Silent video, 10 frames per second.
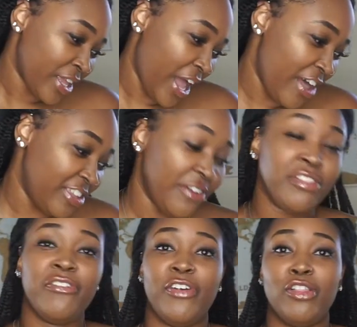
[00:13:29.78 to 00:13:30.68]
I
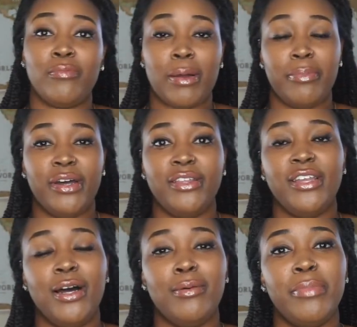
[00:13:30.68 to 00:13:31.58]
definitely fell on my butt.
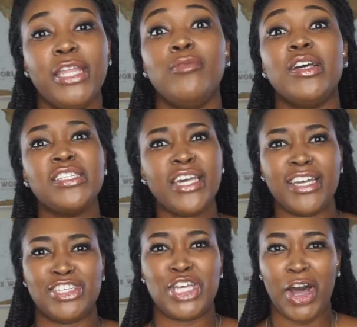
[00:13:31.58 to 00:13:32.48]
But anyways, yeah.
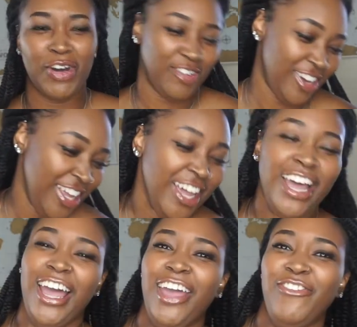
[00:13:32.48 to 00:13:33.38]
So
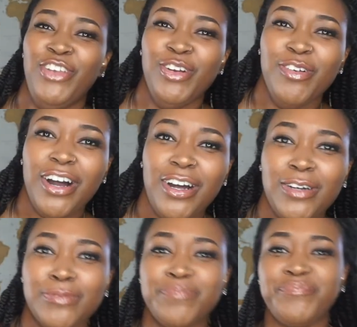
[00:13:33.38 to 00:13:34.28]
if you
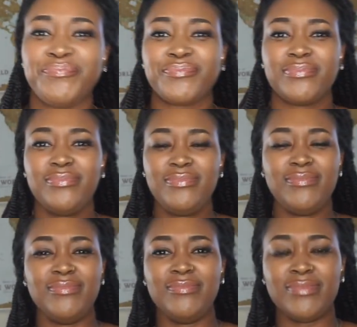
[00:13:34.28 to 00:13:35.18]
don't
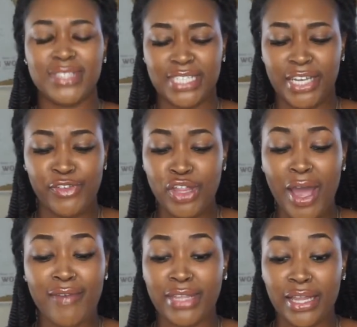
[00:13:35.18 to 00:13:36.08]

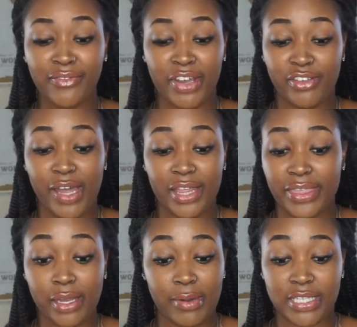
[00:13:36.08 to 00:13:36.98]
have an elevator, you gotta
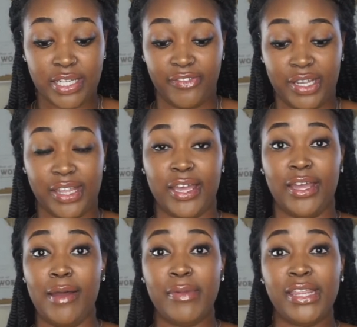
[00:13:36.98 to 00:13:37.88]
think about stuff like
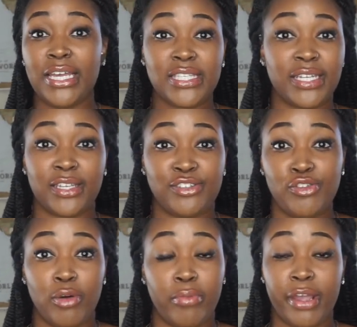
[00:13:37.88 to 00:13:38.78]
that. I mean, not saying that you're
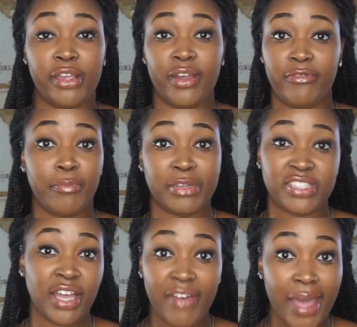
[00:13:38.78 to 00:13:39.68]
gonna break but
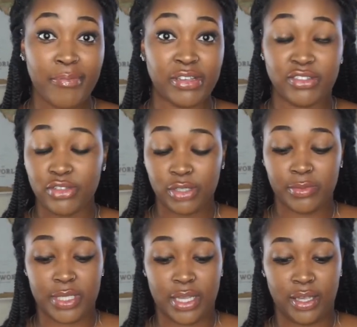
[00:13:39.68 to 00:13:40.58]
stuff happens. You know what I'm
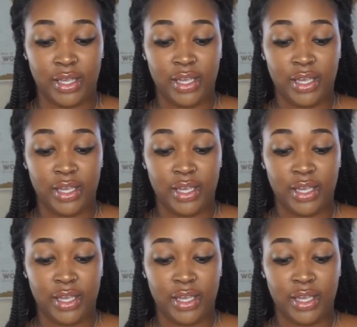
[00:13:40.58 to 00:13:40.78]
saying?